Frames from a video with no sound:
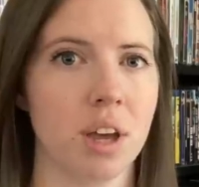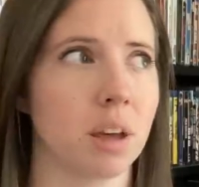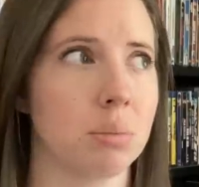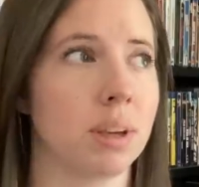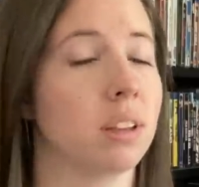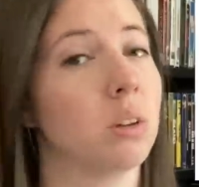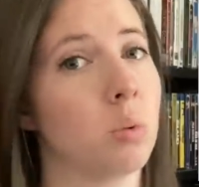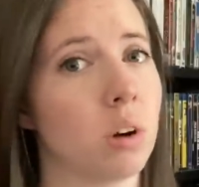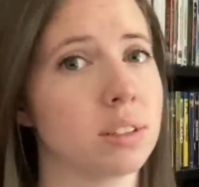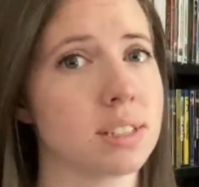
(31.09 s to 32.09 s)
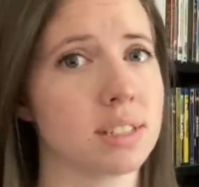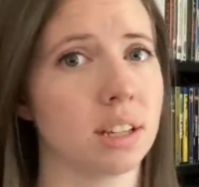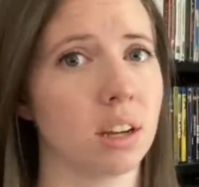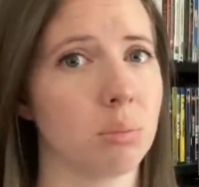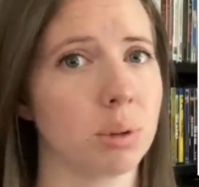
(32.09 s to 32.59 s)
That being the Walt Disney
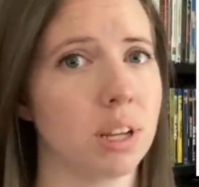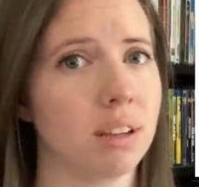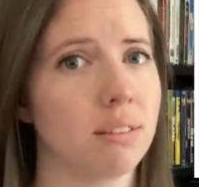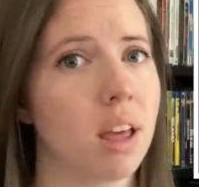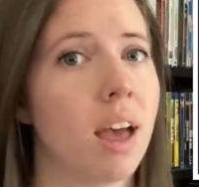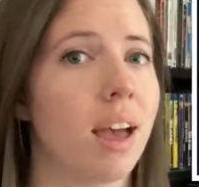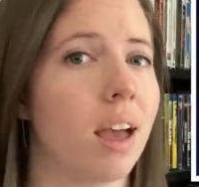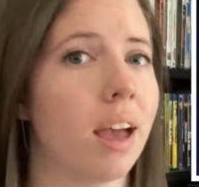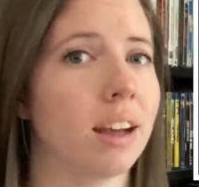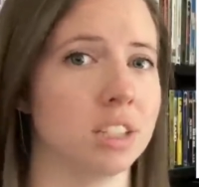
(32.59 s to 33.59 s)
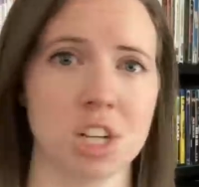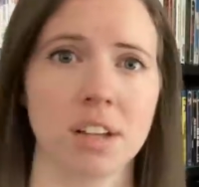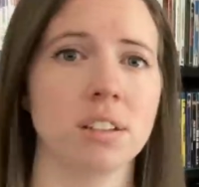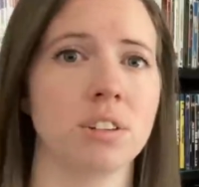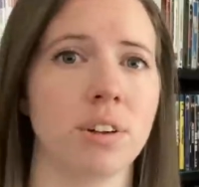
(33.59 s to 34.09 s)
Company and
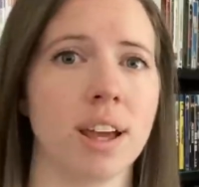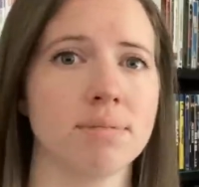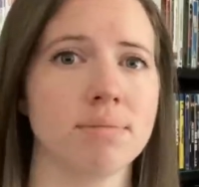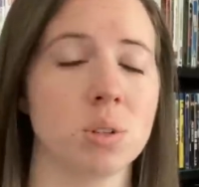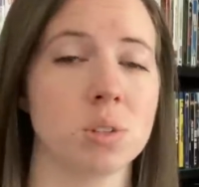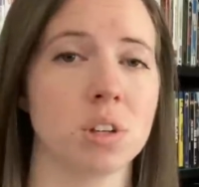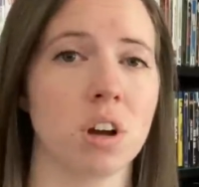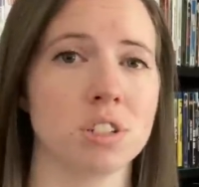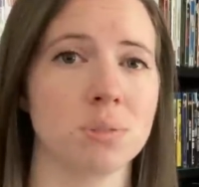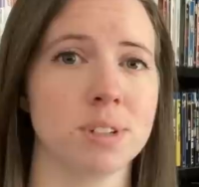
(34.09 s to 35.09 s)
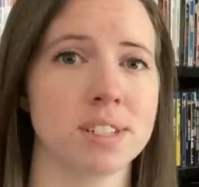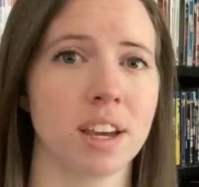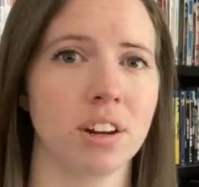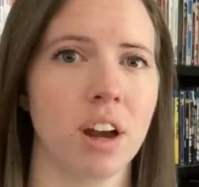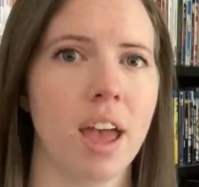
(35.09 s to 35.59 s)
Jacqueline Durant, who's the costume
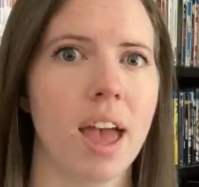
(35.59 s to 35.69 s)
designer,